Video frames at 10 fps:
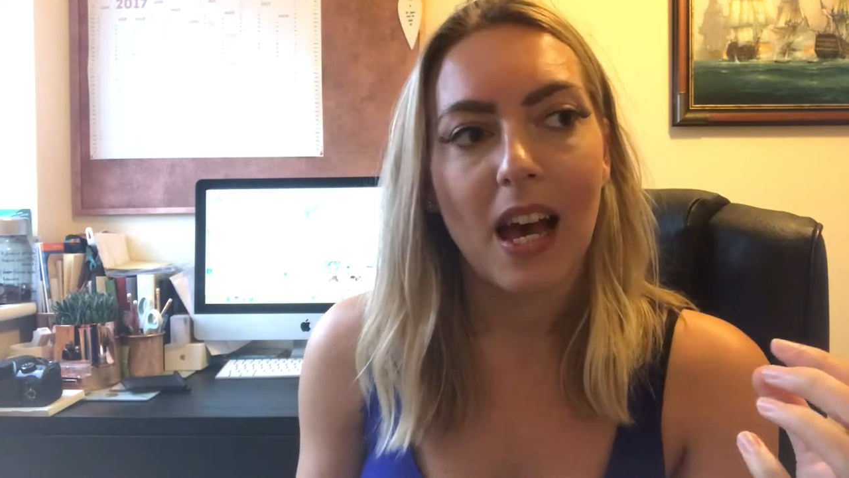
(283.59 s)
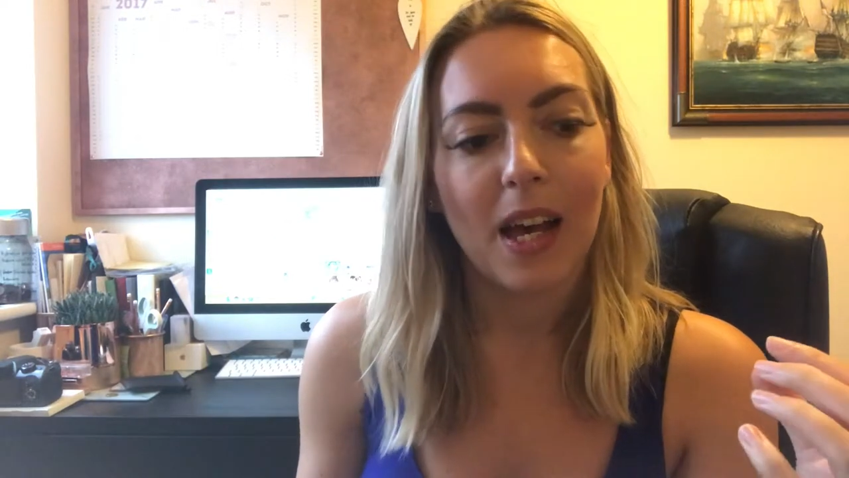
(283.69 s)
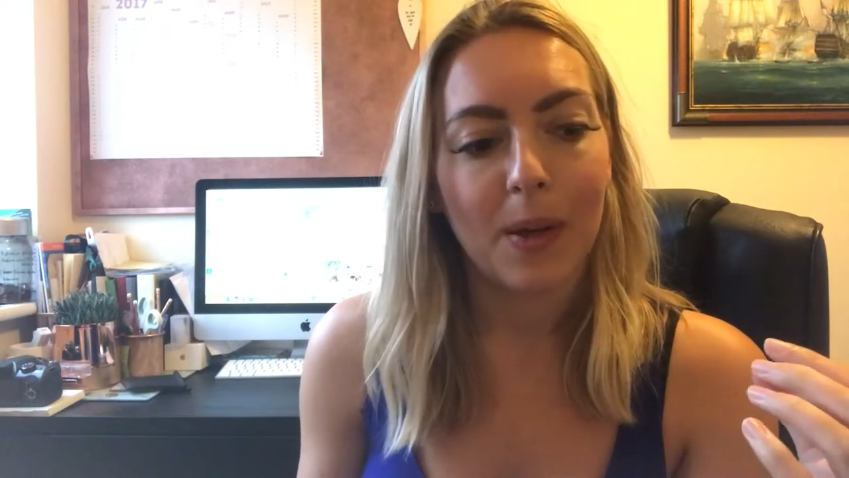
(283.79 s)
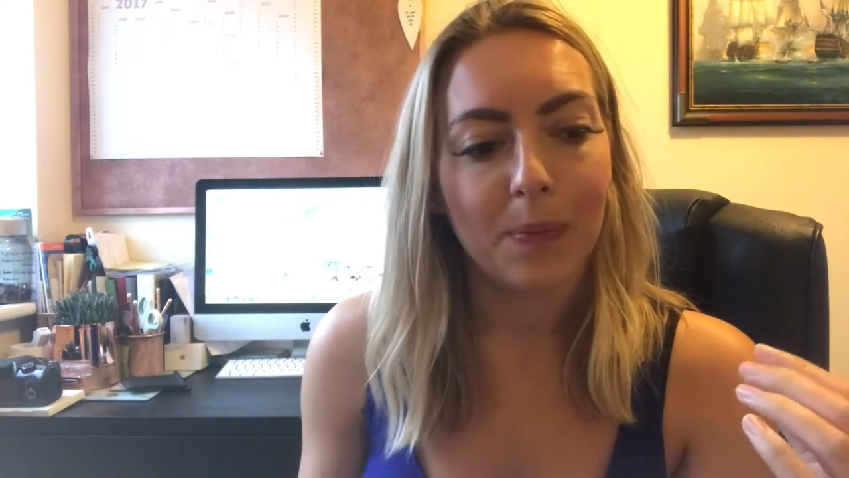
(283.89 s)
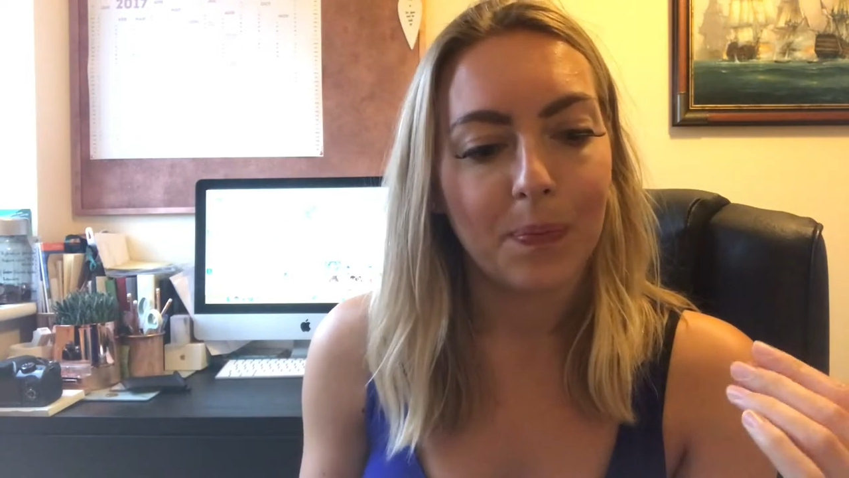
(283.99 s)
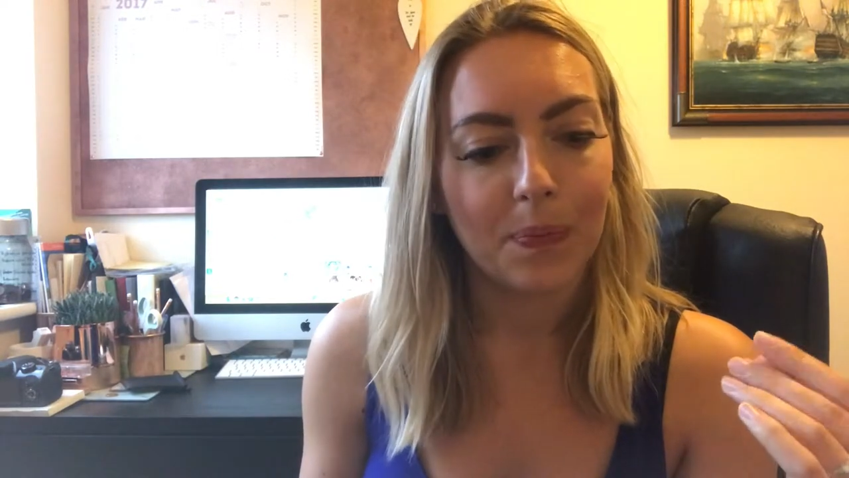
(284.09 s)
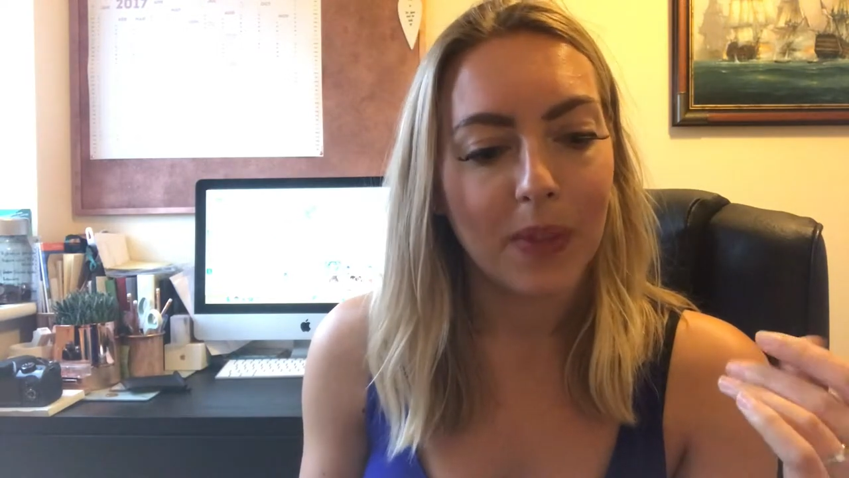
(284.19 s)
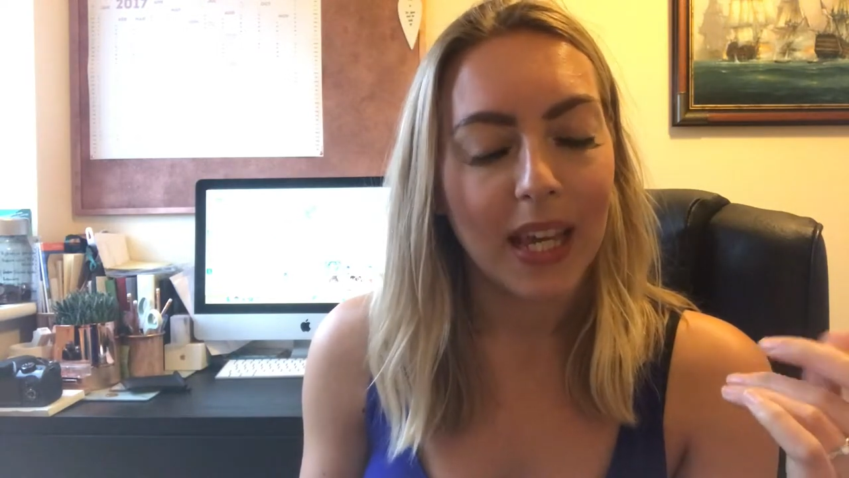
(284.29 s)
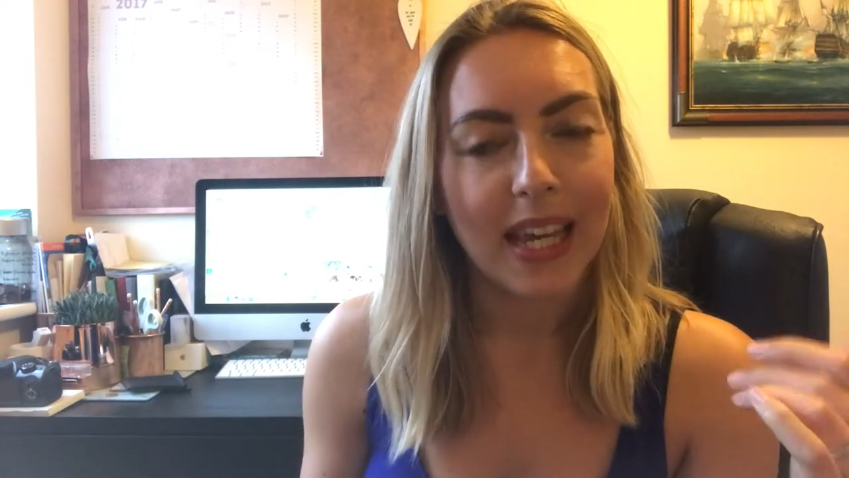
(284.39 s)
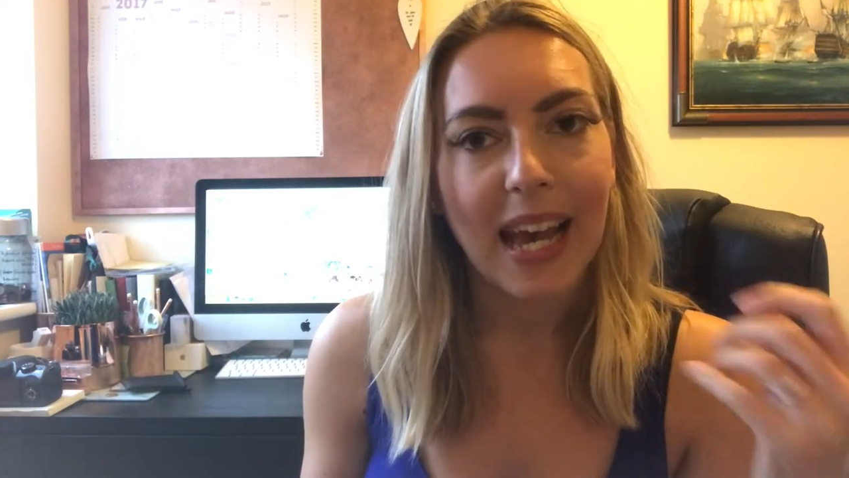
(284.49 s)

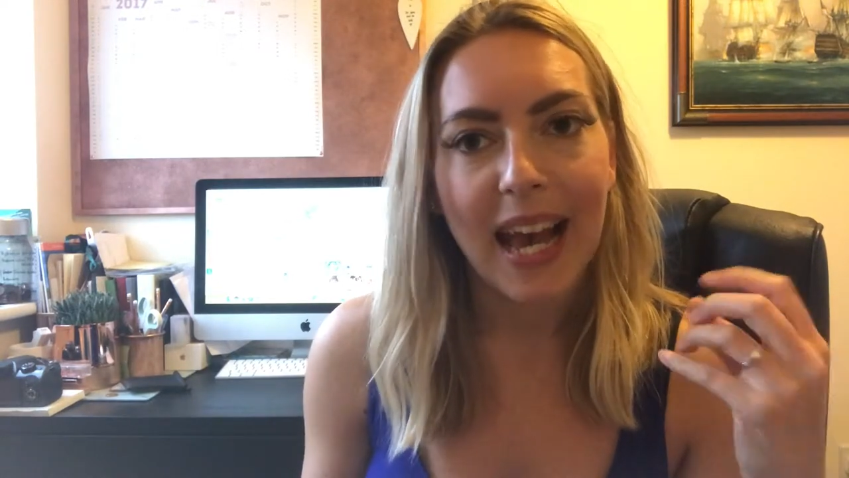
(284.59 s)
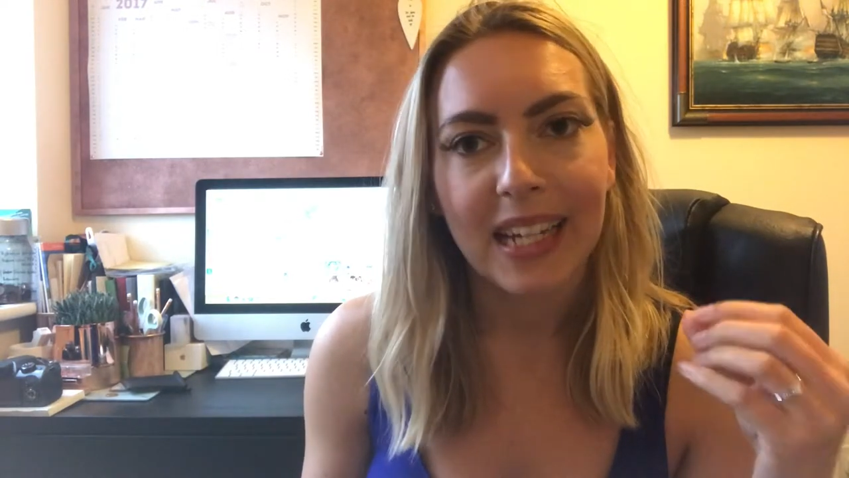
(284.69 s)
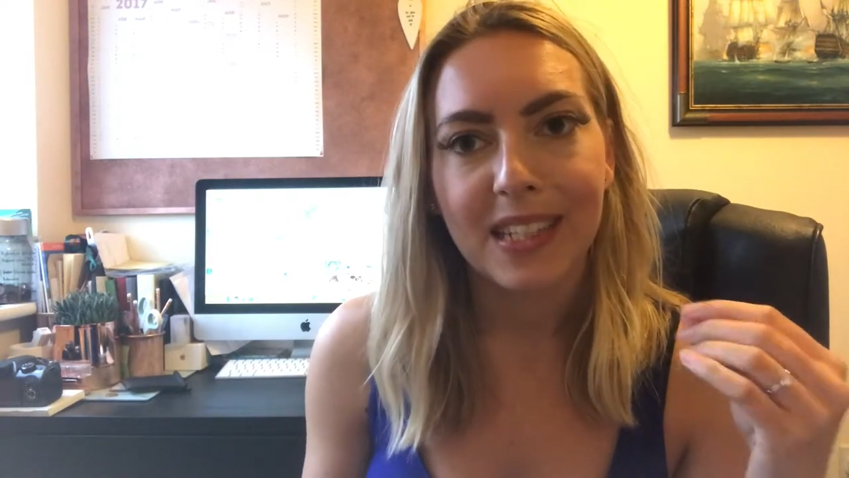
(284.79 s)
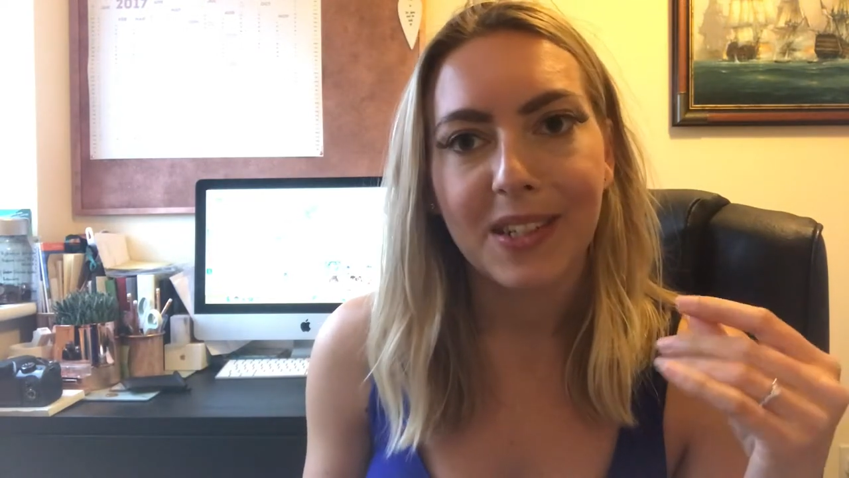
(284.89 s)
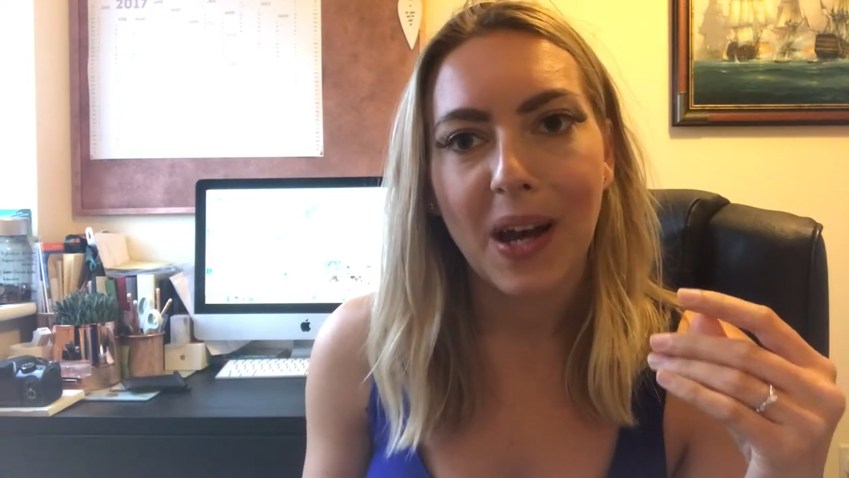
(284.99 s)
It can